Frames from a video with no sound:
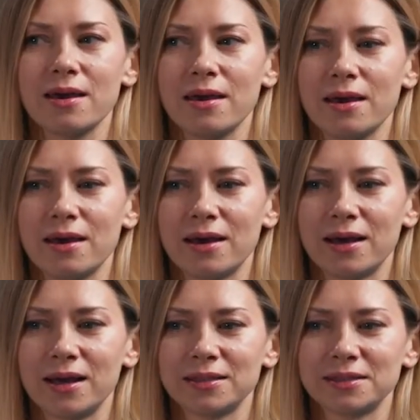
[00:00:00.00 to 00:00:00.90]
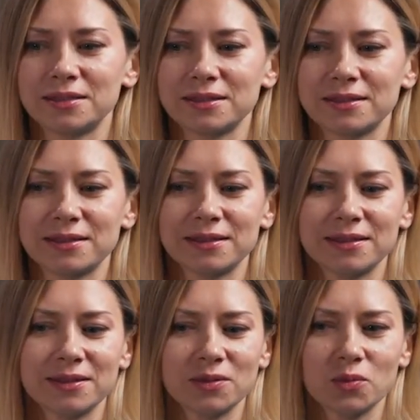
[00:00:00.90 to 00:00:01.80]
And
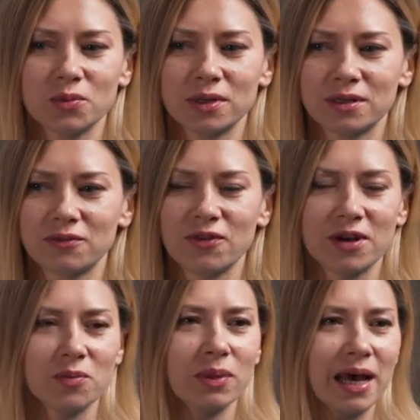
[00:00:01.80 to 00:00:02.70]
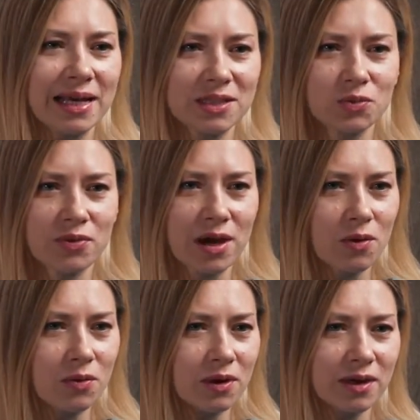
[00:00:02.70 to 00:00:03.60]
we're very blessed with
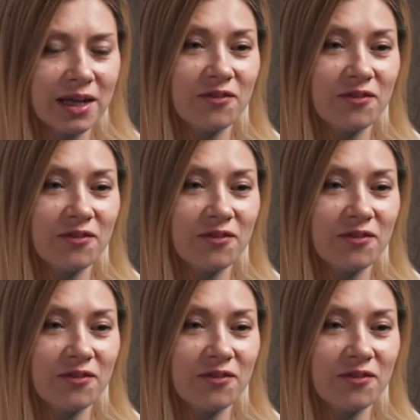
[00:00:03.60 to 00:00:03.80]
our